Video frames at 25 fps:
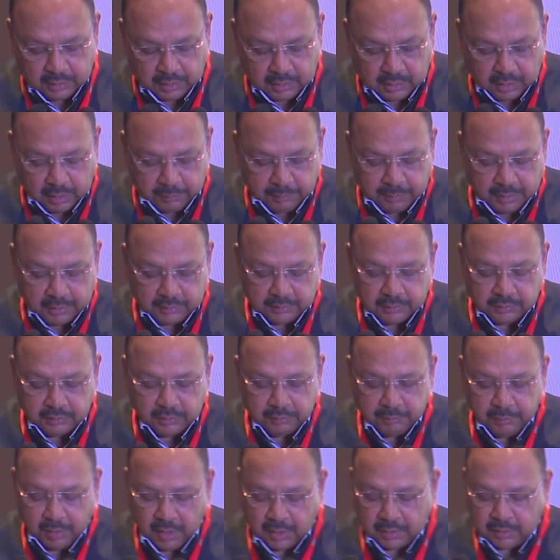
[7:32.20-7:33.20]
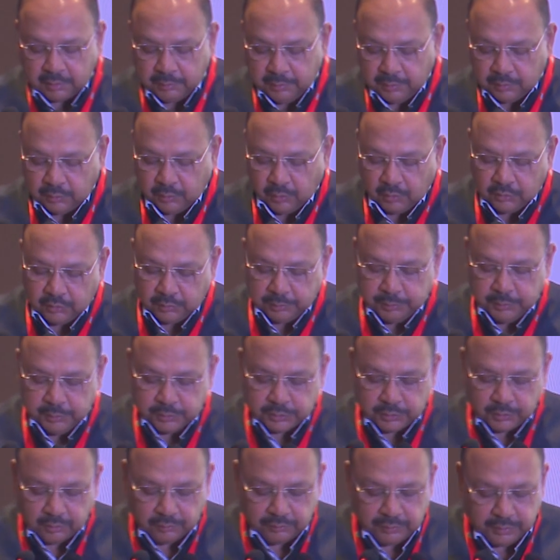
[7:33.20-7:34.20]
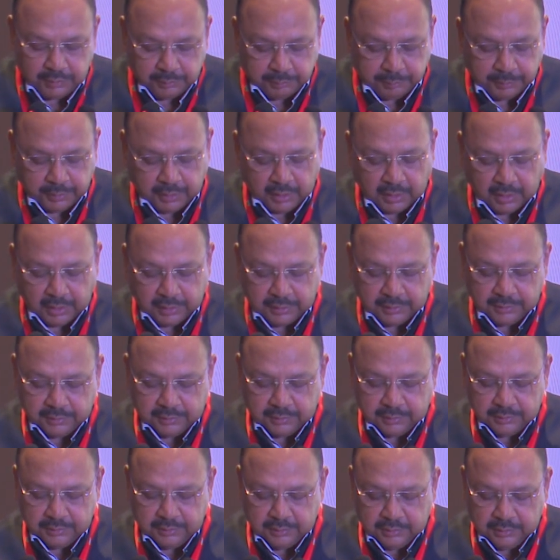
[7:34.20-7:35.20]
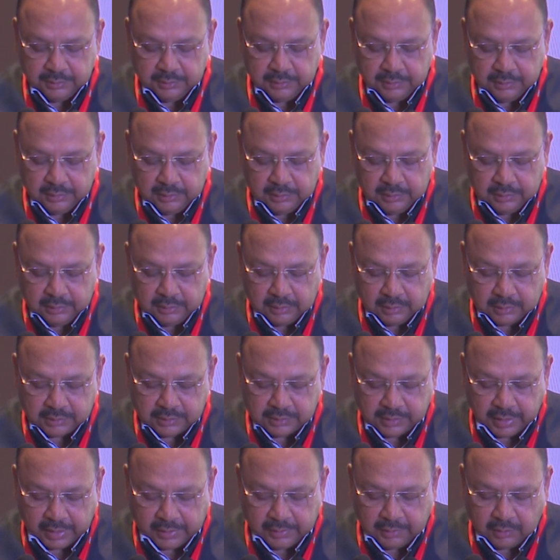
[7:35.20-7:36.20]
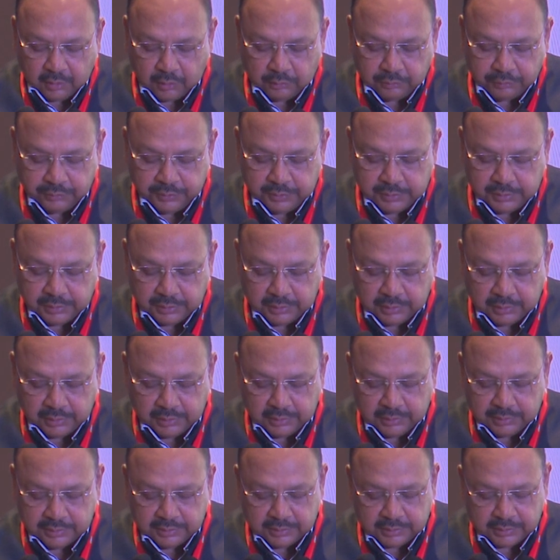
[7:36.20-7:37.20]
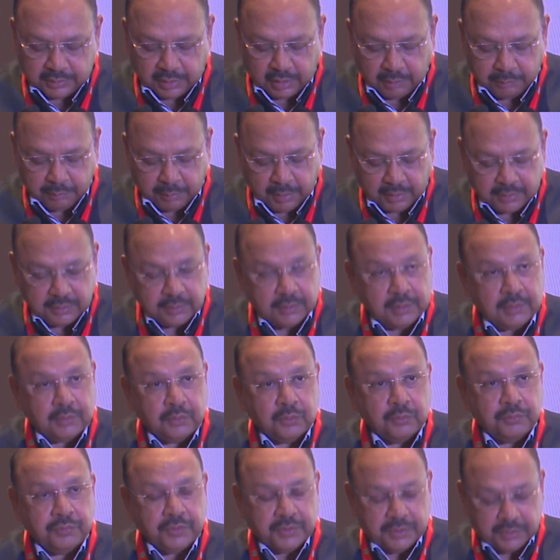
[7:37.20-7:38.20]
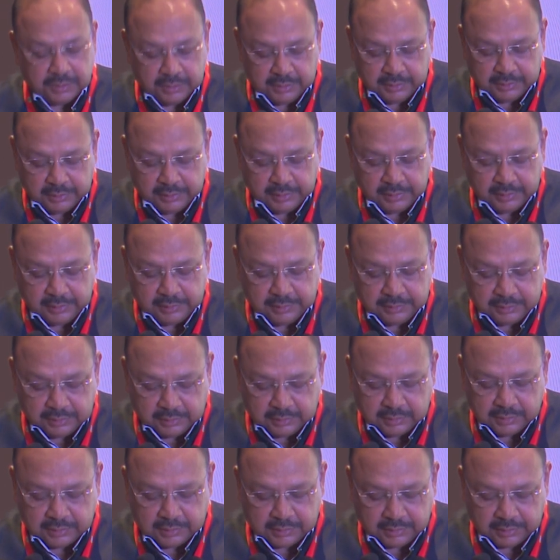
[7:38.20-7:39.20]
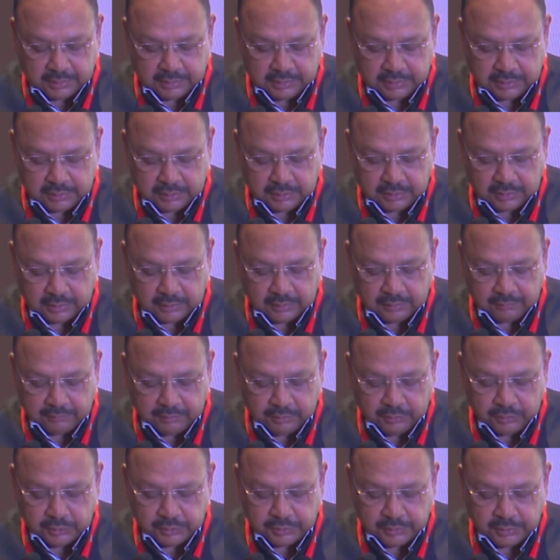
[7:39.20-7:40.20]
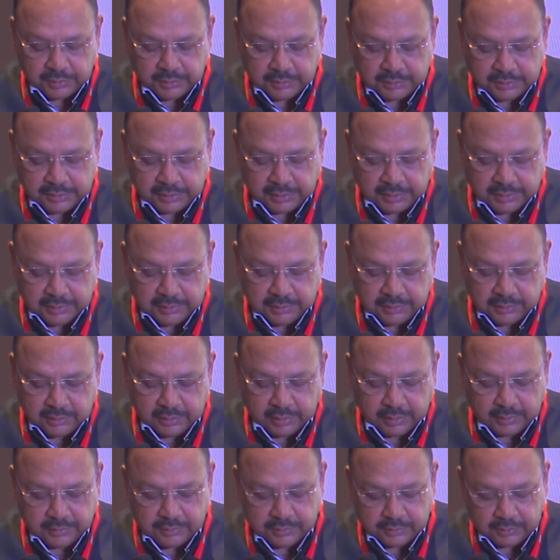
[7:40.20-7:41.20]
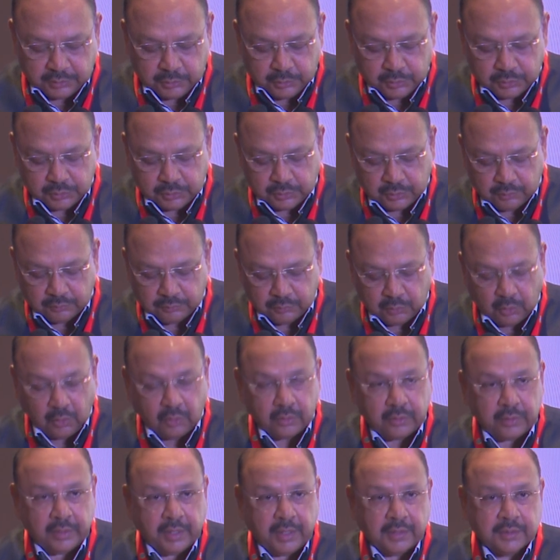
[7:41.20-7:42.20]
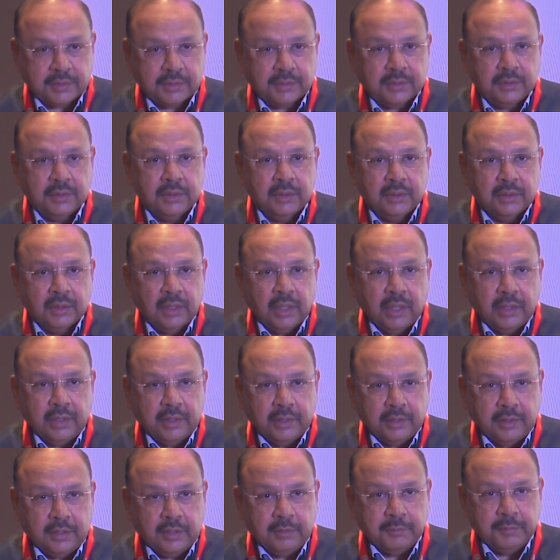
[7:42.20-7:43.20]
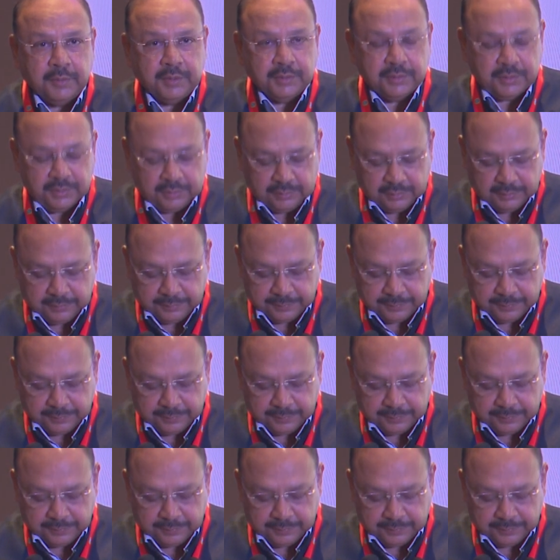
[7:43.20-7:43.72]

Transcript: Among the remarkable contribution of DPI, a standout feature is its capacity to facilitate digital signature, a revolutionary change in the execution of contracts and agreements.